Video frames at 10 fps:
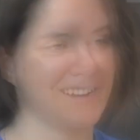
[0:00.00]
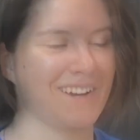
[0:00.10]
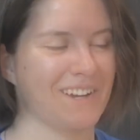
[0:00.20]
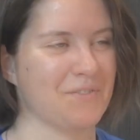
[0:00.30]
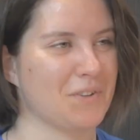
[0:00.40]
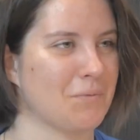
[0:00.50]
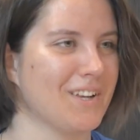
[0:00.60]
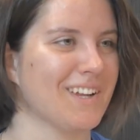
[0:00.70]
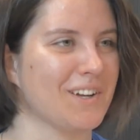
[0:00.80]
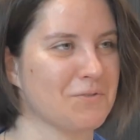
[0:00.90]
I'm
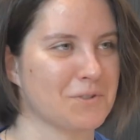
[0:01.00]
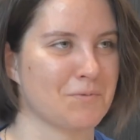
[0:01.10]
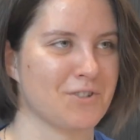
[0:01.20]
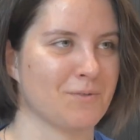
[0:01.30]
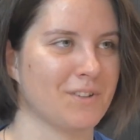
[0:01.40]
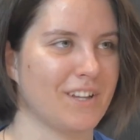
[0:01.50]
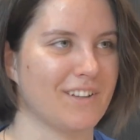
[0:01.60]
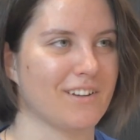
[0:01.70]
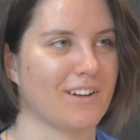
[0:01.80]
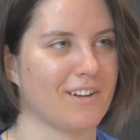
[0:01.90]
Yamila, I'm from
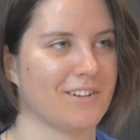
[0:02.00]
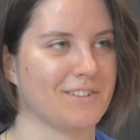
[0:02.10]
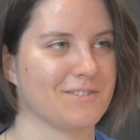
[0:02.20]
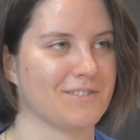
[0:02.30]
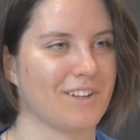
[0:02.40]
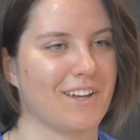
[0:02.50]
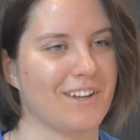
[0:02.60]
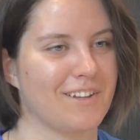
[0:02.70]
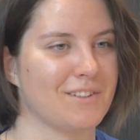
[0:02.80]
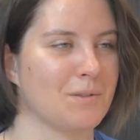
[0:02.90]
Germany, and
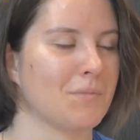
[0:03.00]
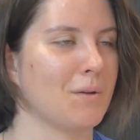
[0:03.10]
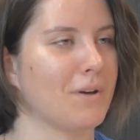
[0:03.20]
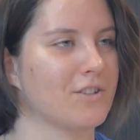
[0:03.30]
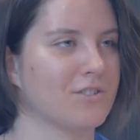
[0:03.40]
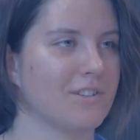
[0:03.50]
I did my bachelor